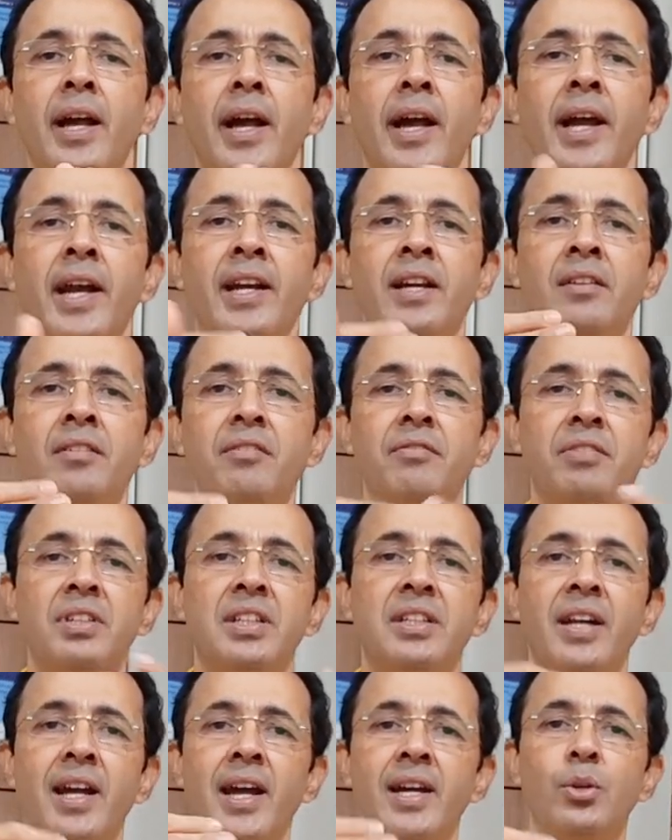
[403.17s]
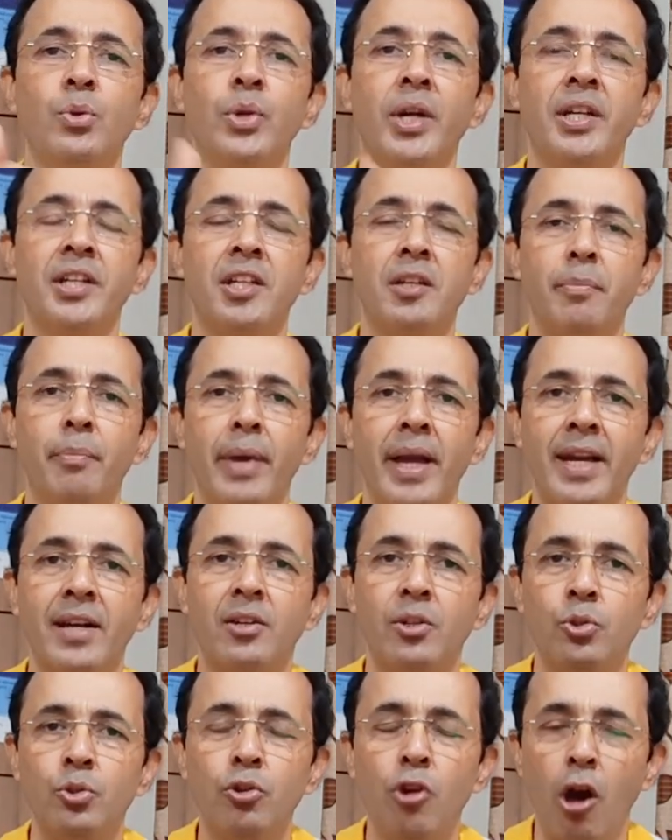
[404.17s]
and we try to get it back
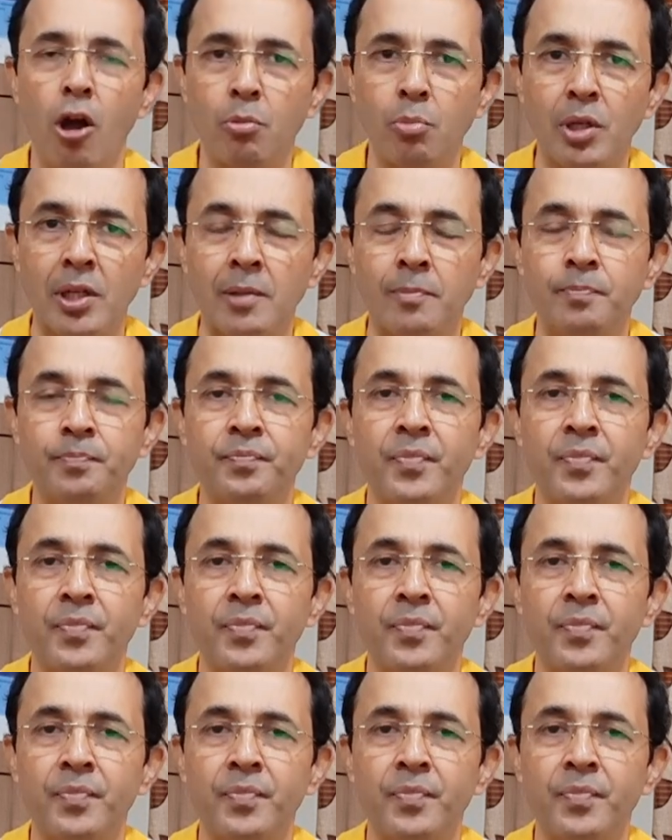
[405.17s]
to normal.